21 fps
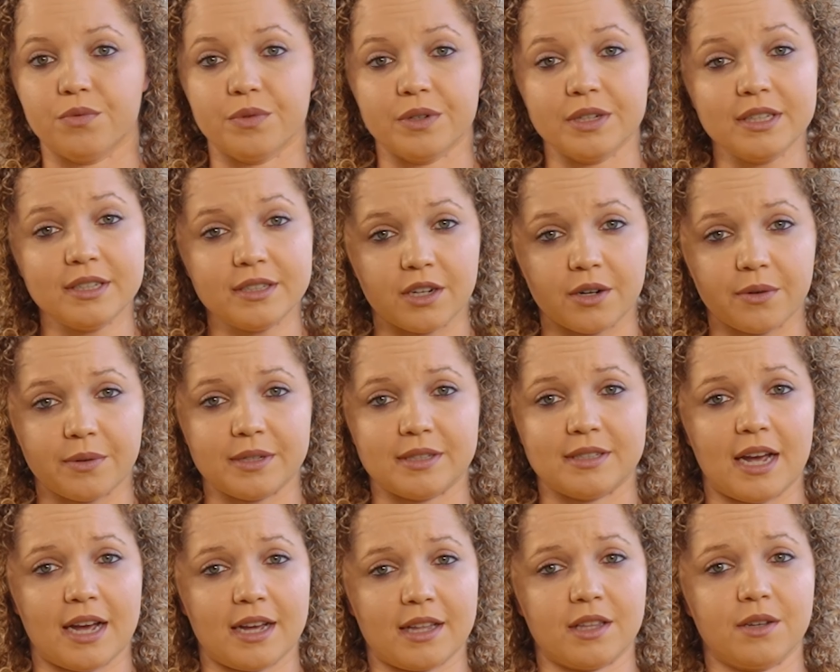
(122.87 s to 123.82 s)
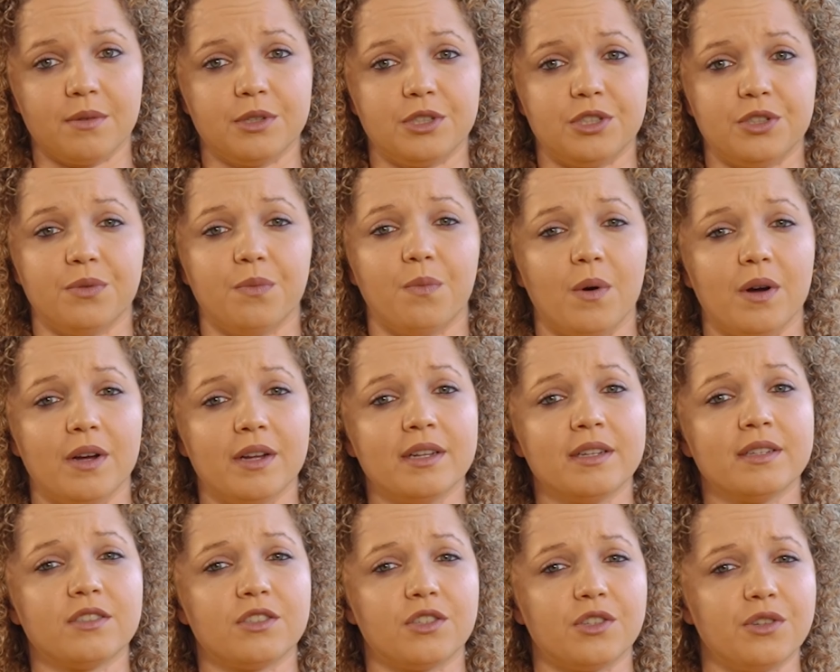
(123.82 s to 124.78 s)
really know exactly what you
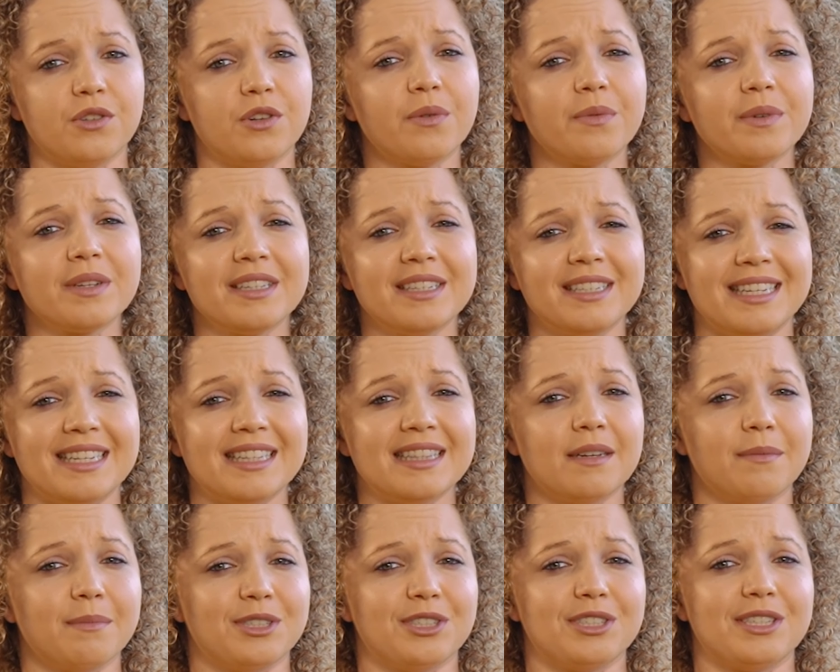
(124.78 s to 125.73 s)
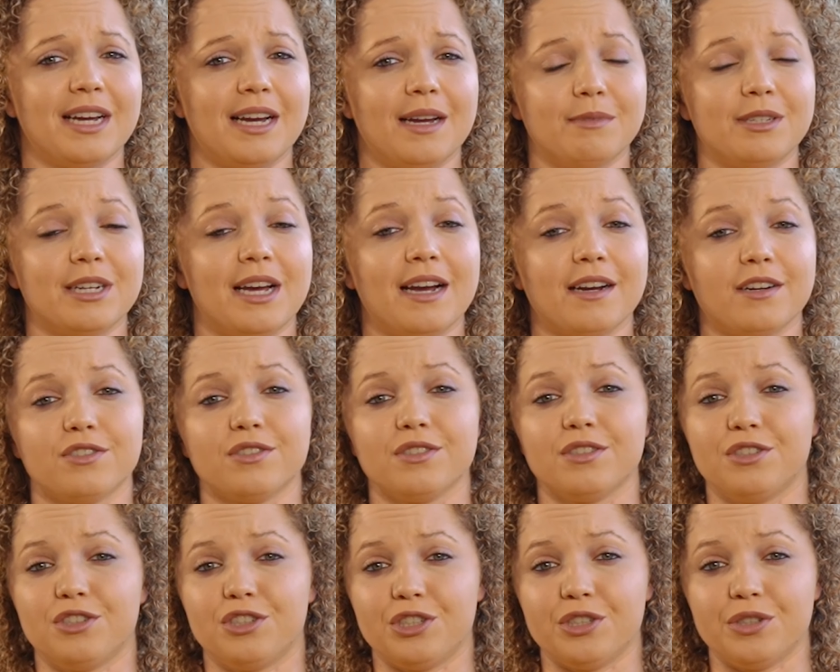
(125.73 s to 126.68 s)
want, so you don't really need that much time to
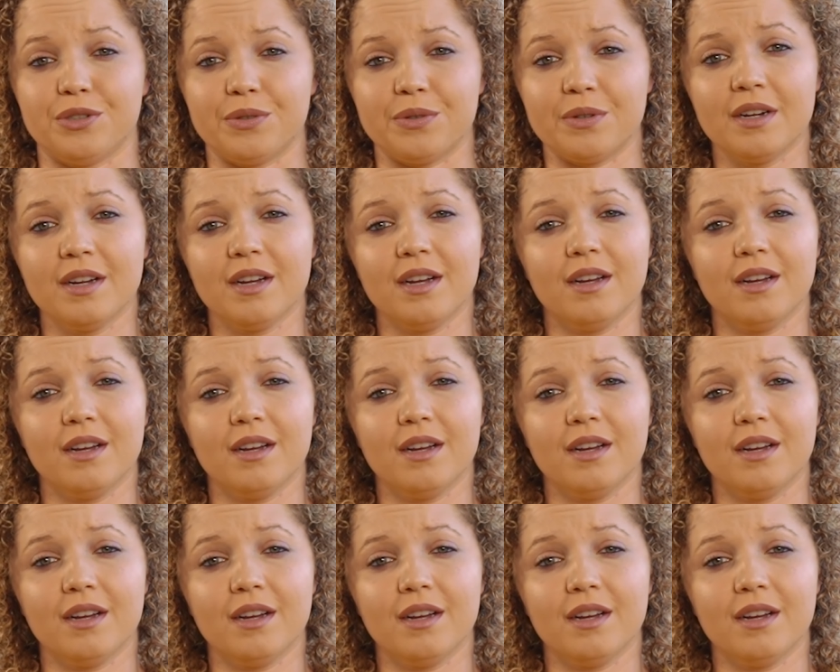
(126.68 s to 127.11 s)
actually shoot.